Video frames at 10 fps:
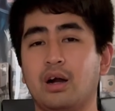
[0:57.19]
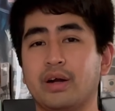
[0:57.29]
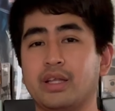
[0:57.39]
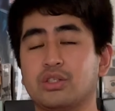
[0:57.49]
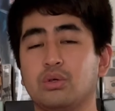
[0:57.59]

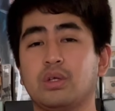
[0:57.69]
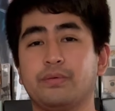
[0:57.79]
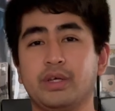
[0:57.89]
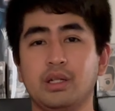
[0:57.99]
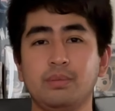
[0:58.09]
Alright, so
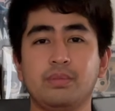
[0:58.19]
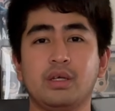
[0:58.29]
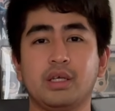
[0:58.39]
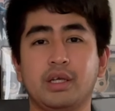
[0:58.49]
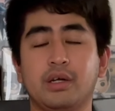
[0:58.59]
the film
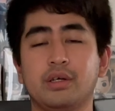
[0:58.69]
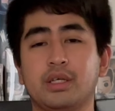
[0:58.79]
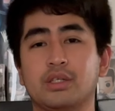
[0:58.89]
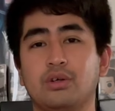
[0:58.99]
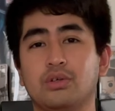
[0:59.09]
here
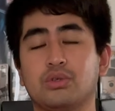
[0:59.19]
is